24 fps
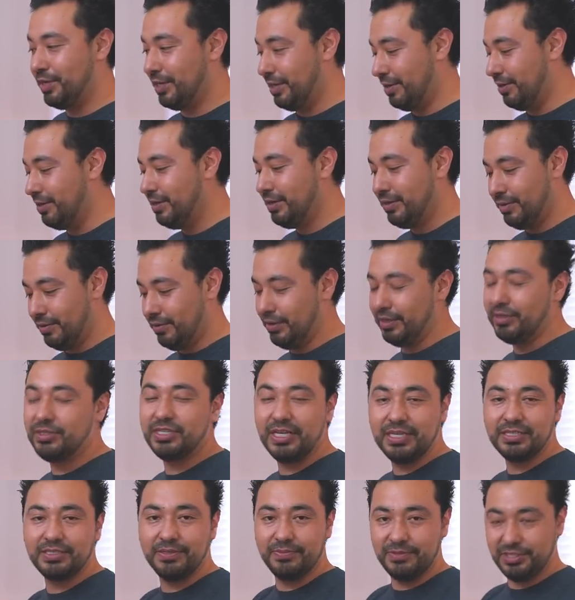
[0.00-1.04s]
over here,
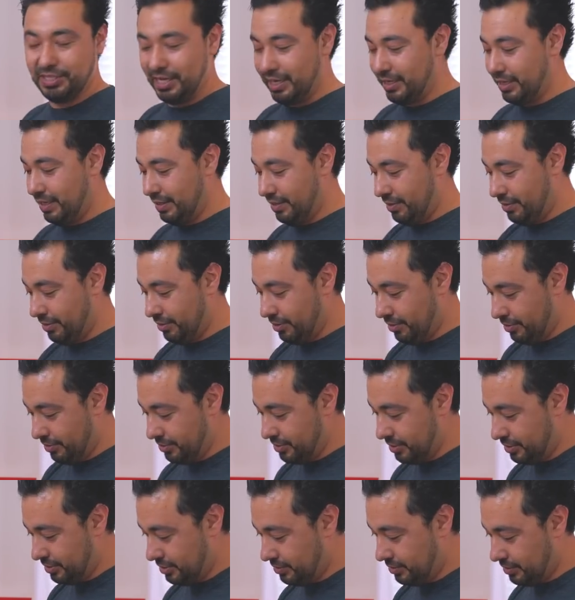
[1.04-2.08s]
it takes a second. There it
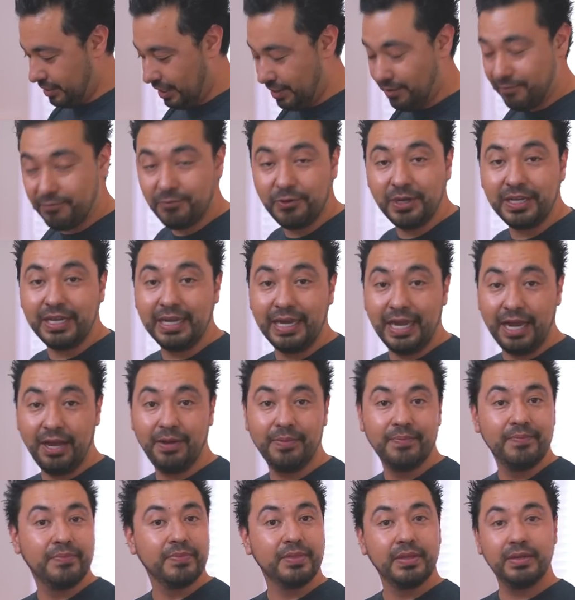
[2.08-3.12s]
goes. It's kind of freaking out.